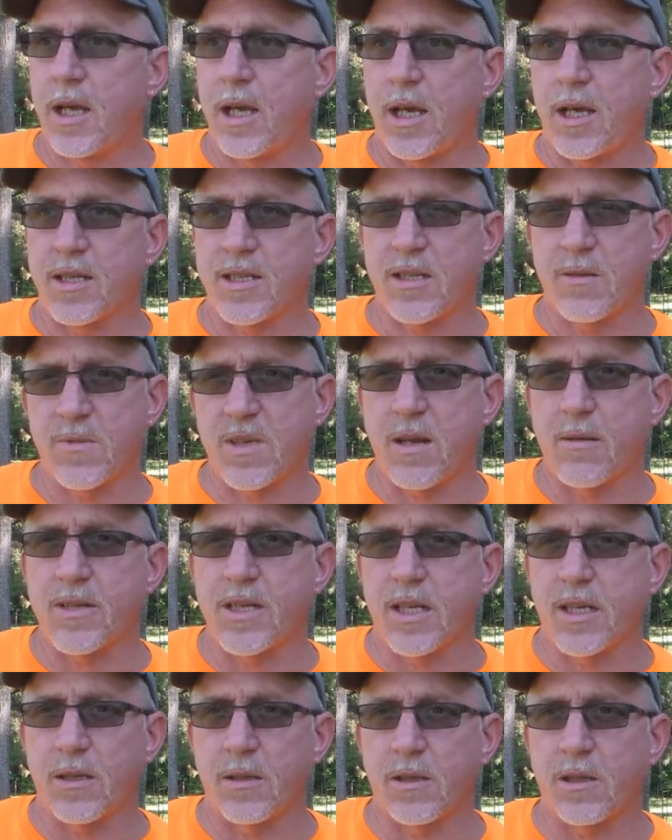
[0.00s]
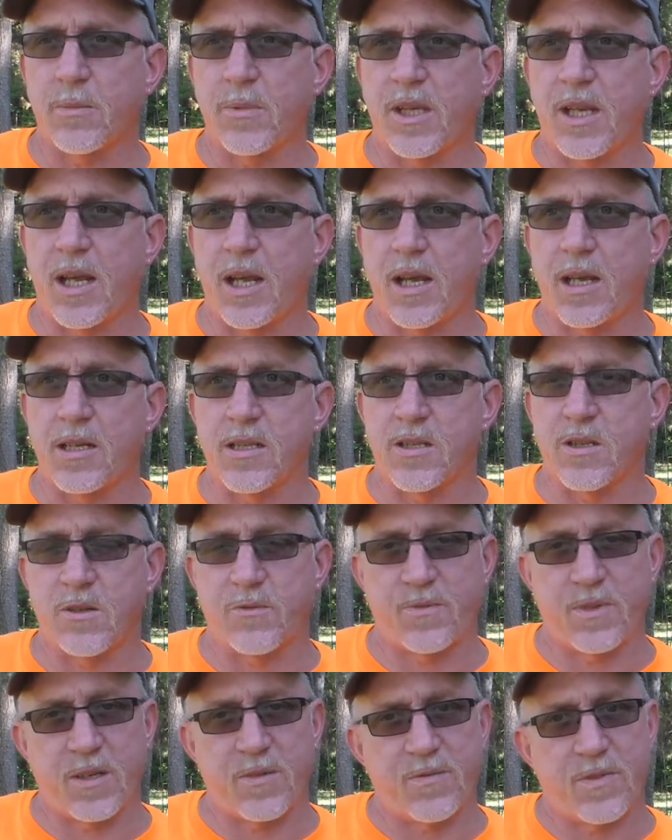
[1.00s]
Uh, sometimes I get a little behind,
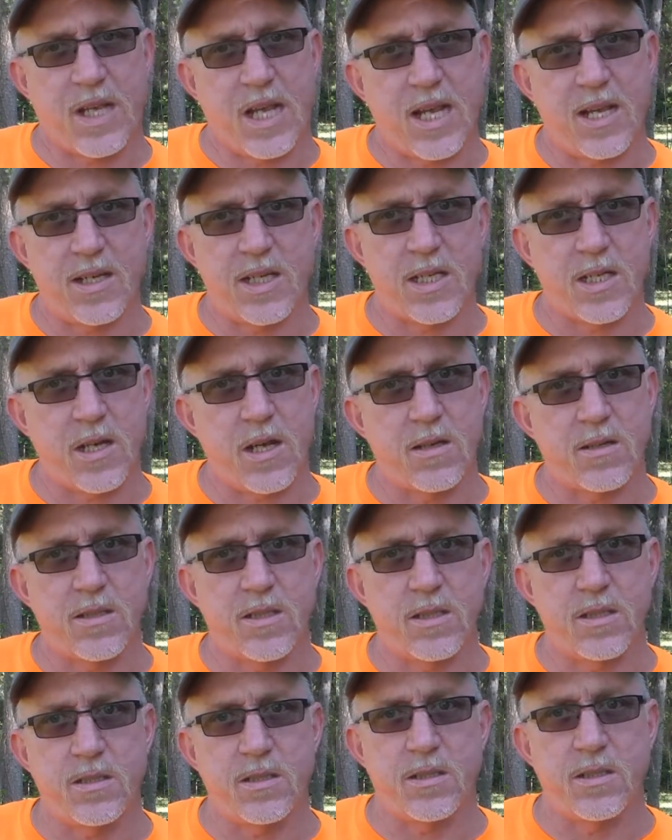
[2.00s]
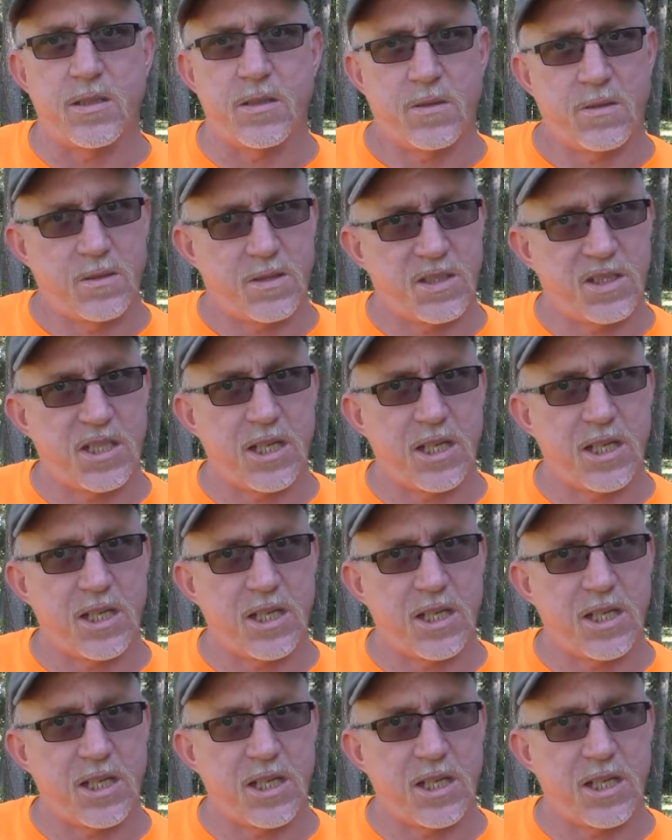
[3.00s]
so if, if I hadn't talked to you, you, you,